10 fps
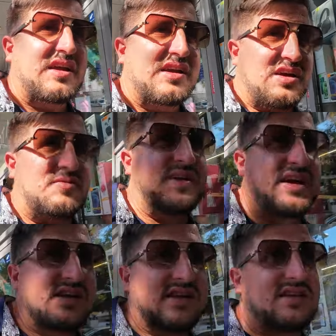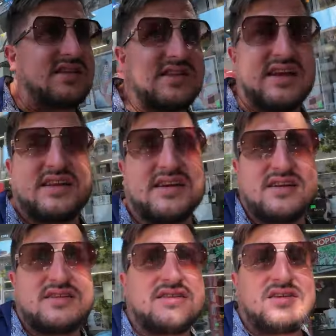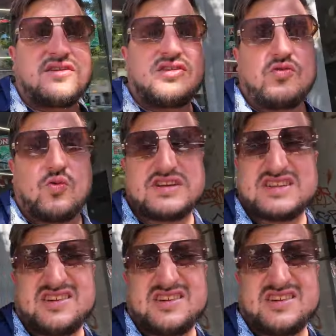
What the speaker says: and come back later, which